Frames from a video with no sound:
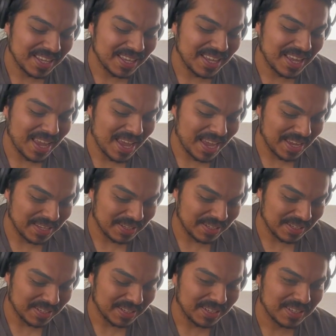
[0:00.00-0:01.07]
and
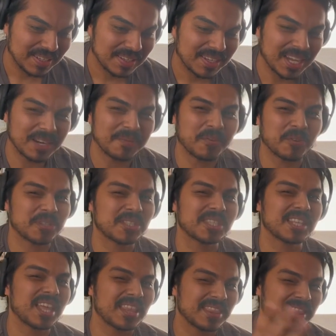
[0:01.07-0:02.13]
kind of forcing
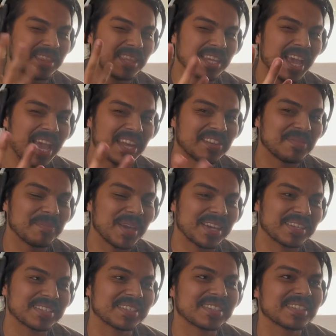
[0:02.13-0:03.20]
that the hand of
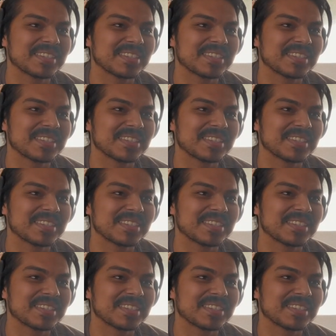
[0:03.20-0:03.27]
Max,